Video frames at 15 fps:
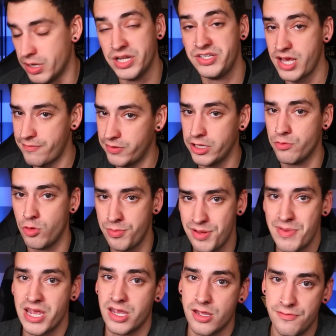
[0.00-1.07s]
But definitely we'll
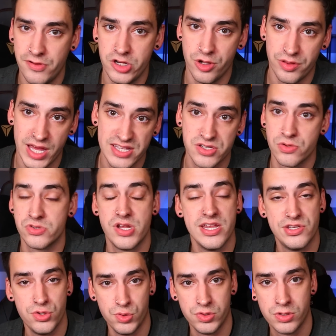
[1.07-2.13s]
be making a video of that, so
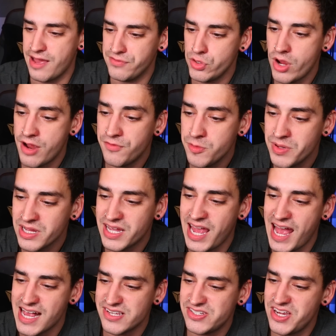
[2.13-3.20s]
stay tuned. Have you ever been
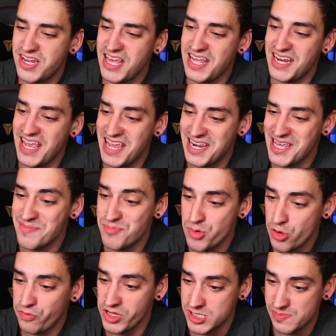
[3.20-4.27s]
casted in any
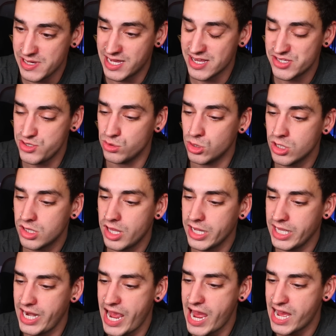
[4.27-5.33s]
movies because you look
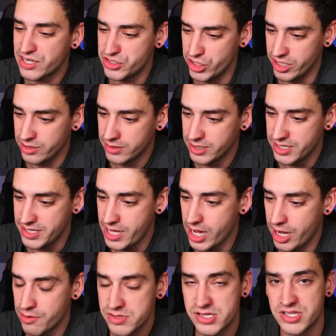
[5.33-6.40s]
like an actor?
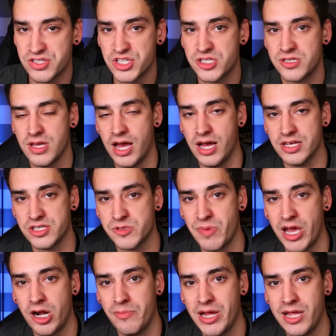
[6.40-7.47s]
Yeah, I was in
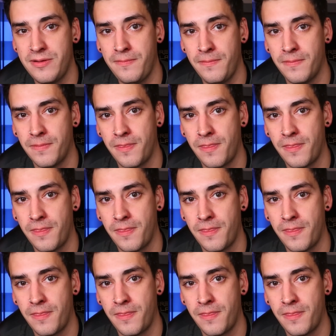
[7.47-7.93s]
Spider-Man.